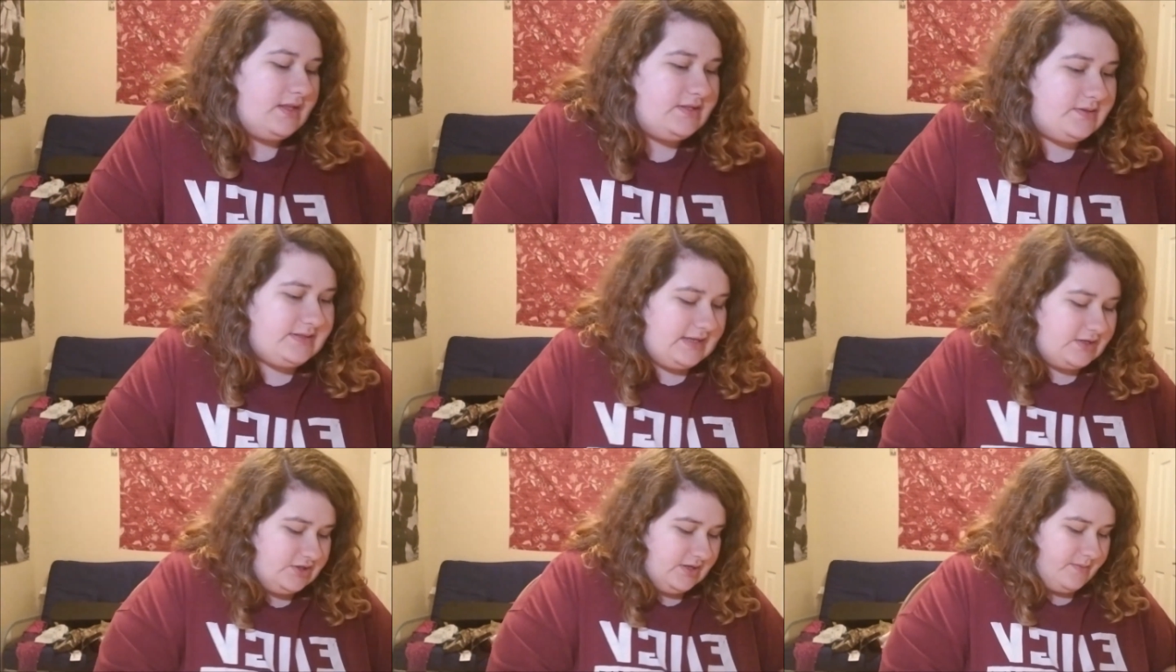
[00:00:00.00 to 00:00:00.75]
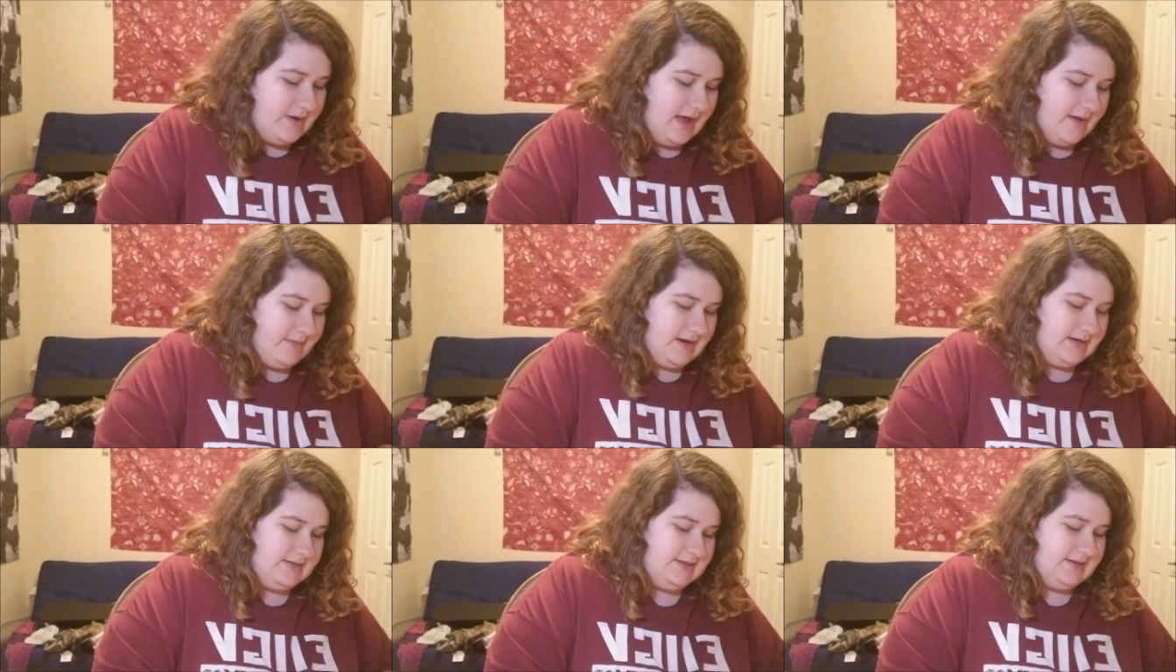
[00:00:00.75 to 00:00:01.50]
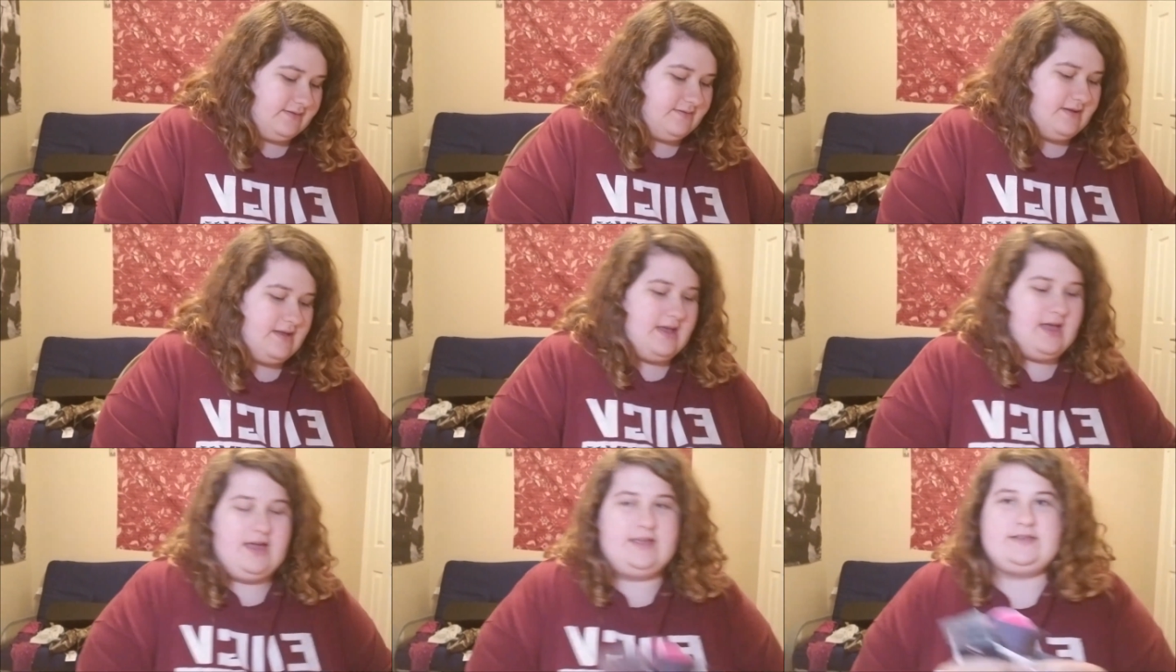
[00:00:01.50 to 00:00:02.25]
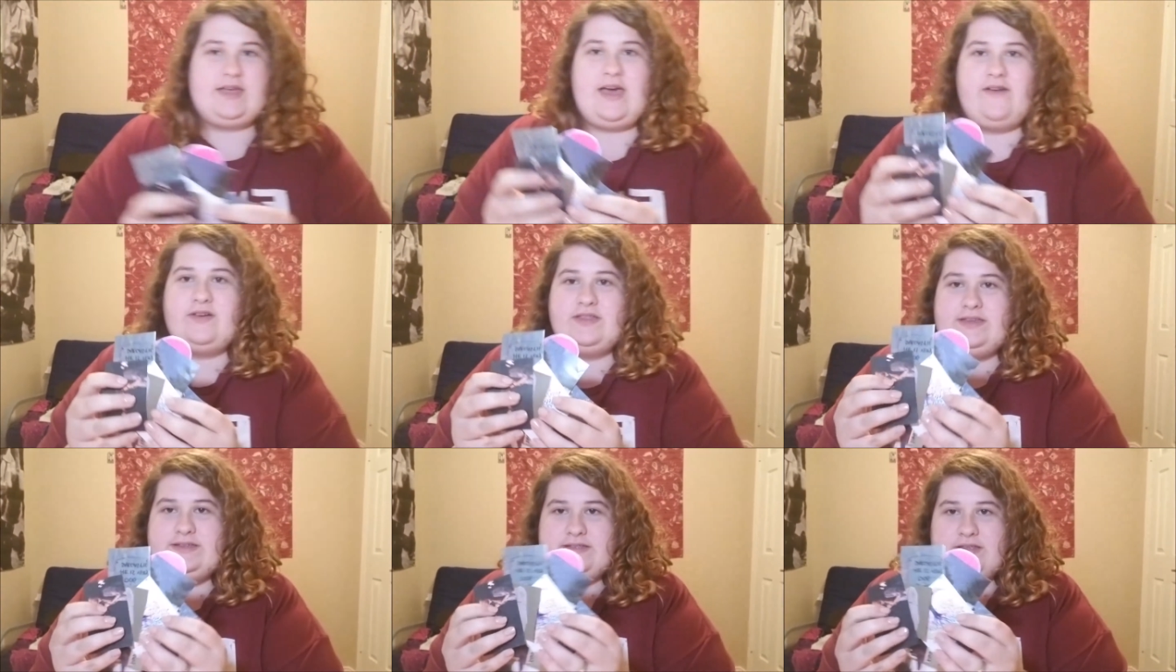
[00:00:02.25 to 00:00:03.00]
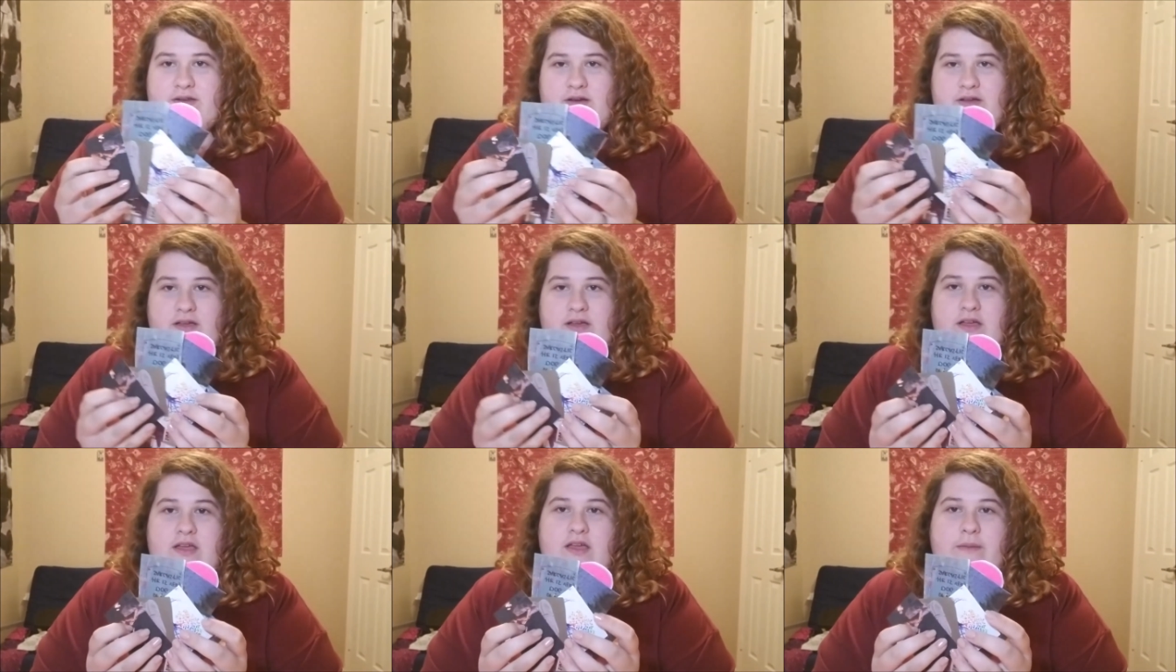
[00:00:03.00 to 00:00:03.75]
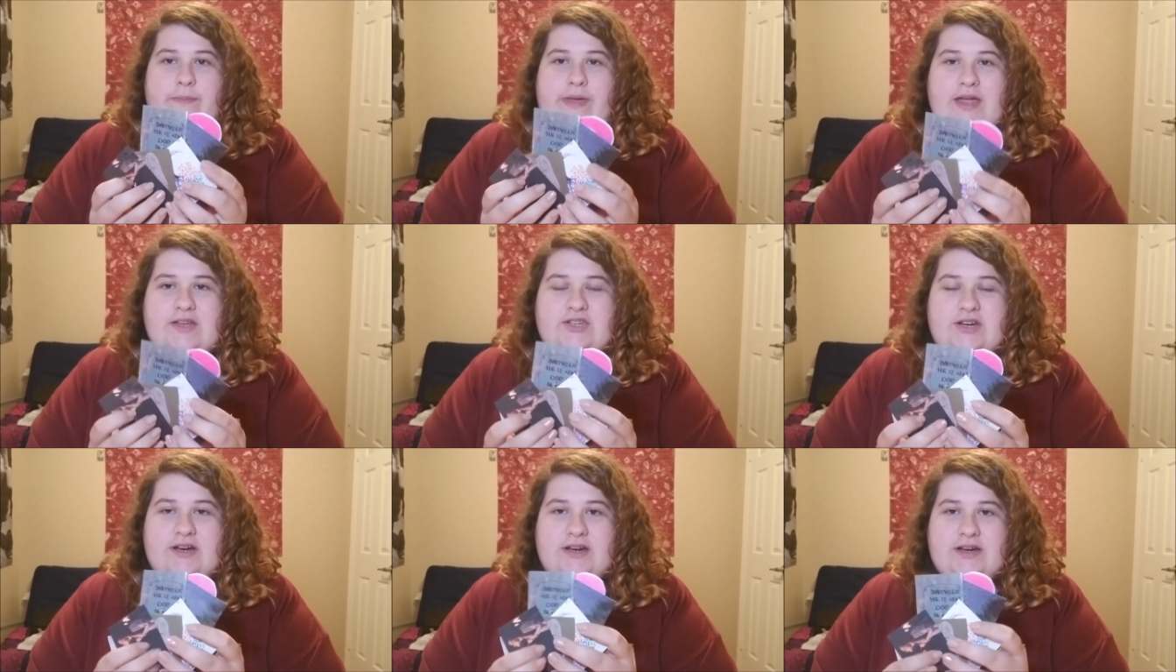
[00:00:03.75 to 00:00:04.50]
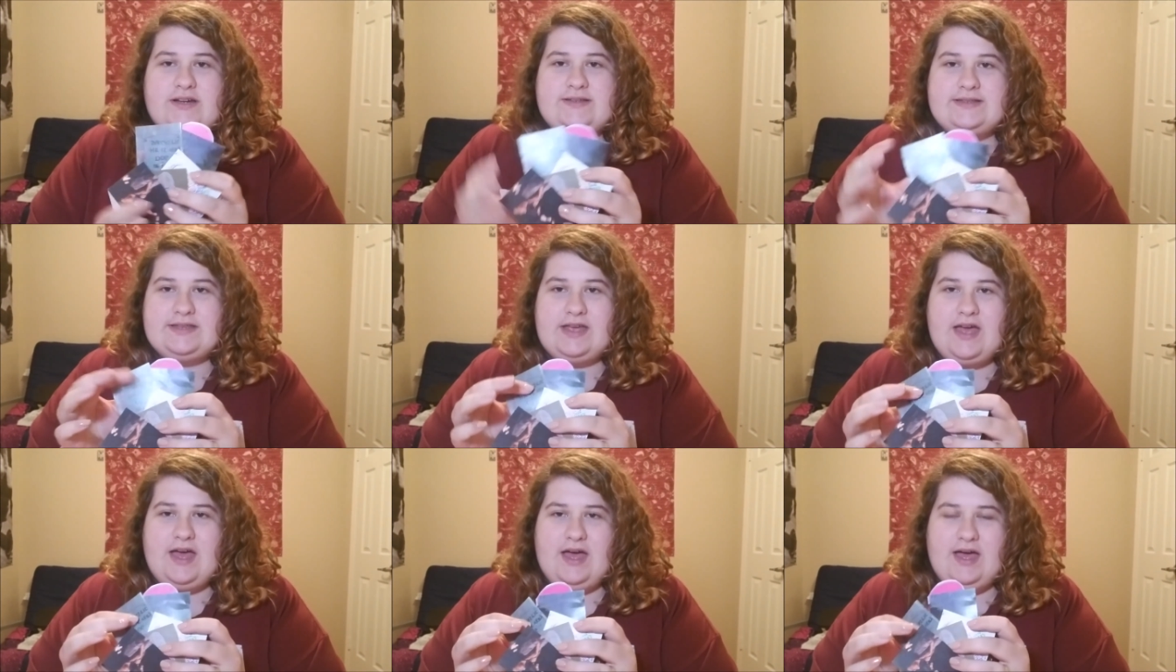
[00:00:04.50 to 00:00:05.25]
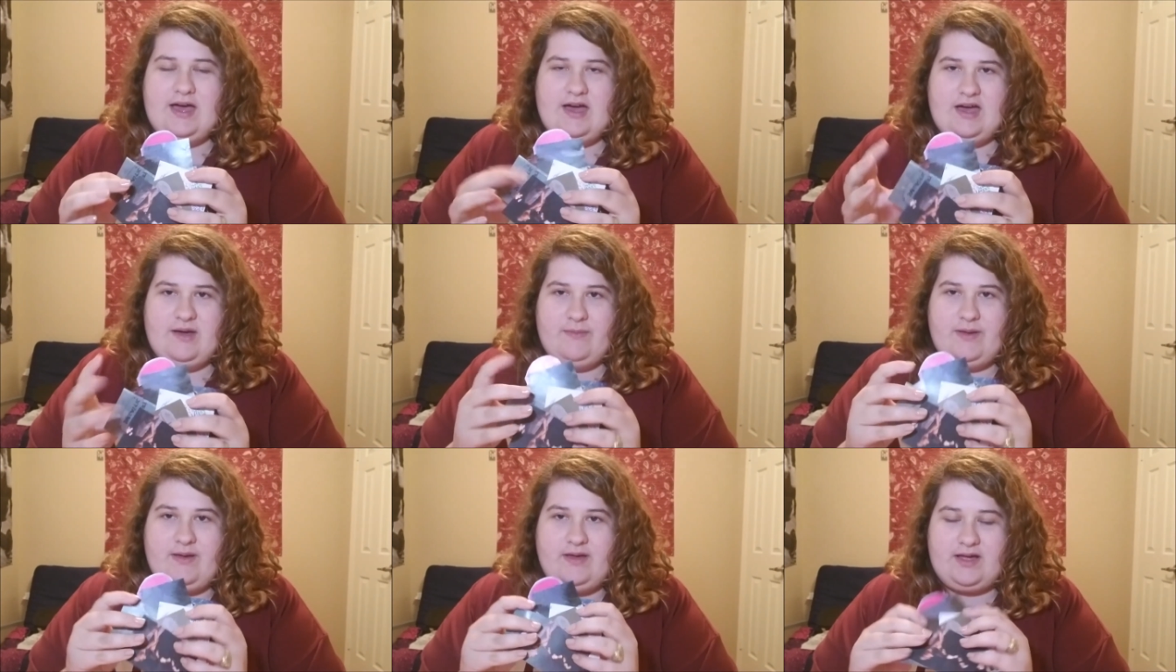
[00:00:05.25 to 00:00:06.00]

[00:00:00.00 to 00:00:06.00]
So essentially what I'm gonna do is I have all these little pictures um,